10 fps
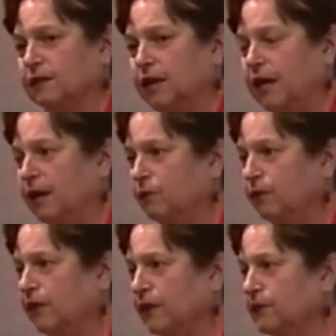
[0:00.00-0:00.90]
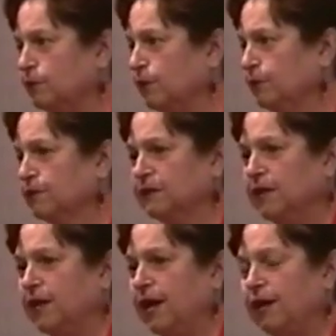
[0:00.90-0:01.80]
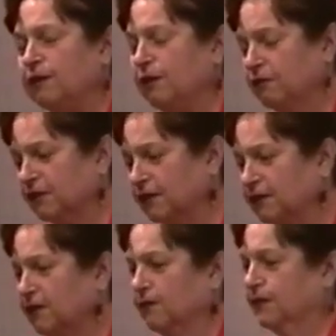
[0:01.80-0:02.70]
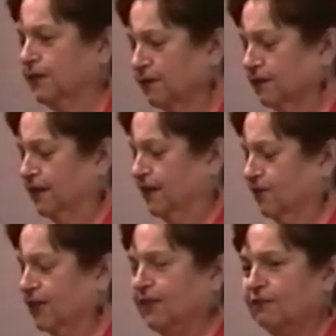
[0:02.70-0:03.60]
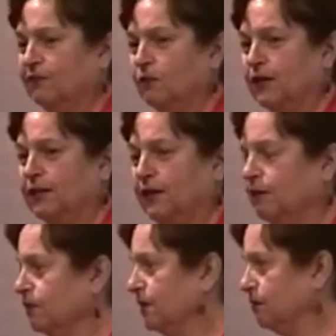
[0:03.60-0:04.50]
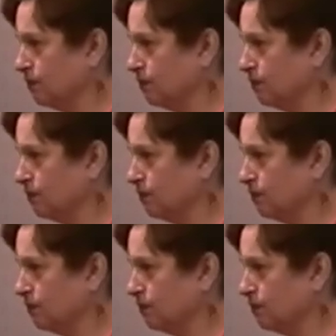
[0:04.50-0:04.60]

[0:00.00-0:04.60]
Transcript: And we've had some people say, hey, you ever thinking of going here? Ever thinking of going there? And